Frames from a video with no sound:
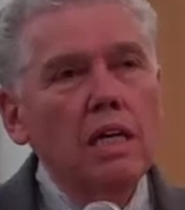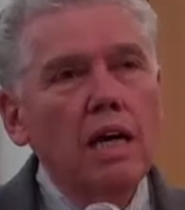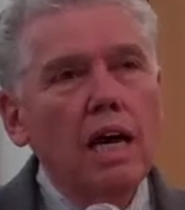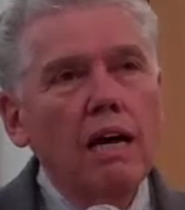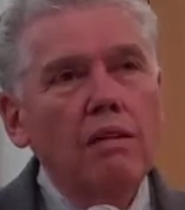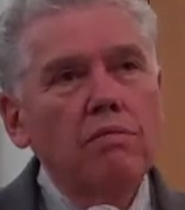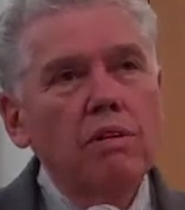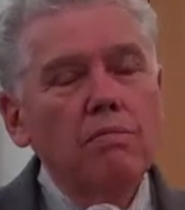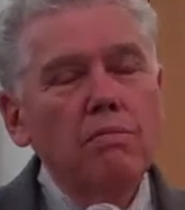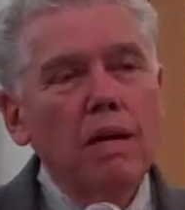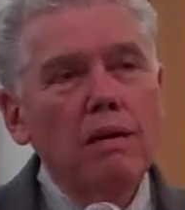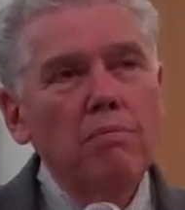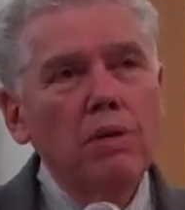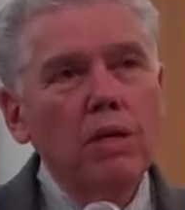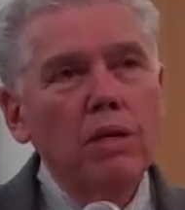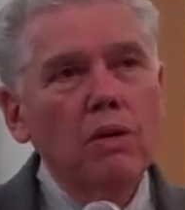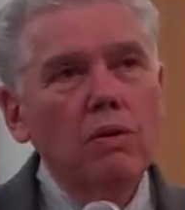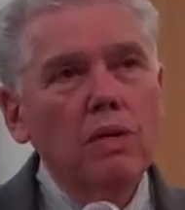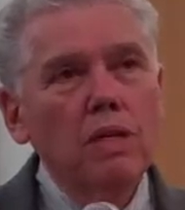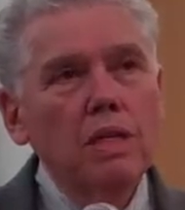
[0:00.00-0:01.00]
I remember
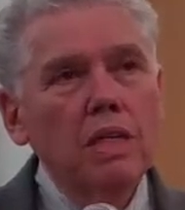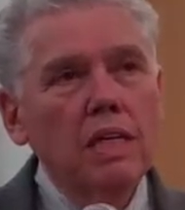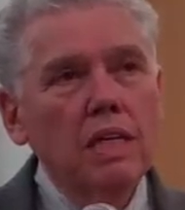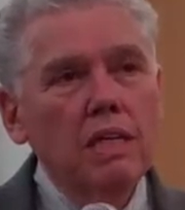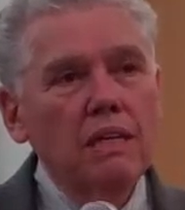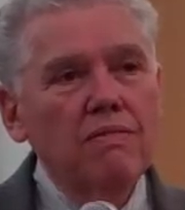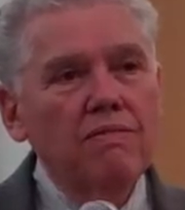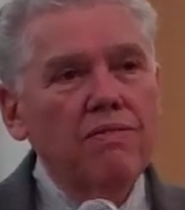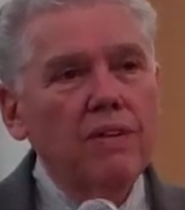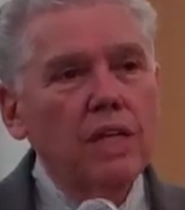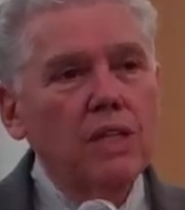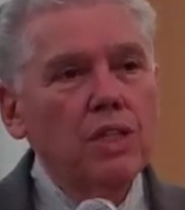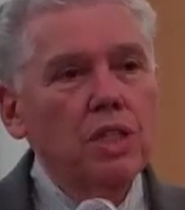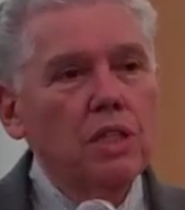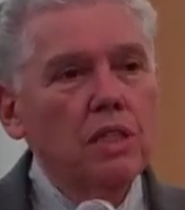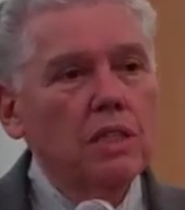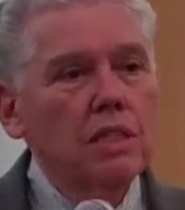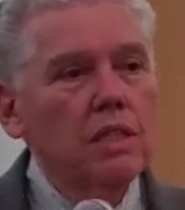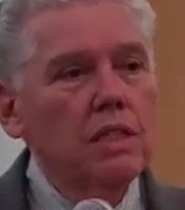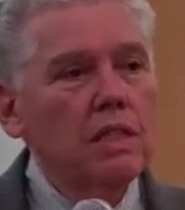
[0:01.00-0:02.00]
going to
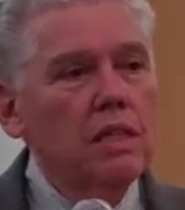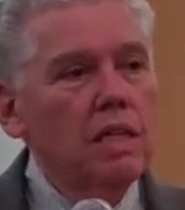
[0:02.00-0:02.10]
confession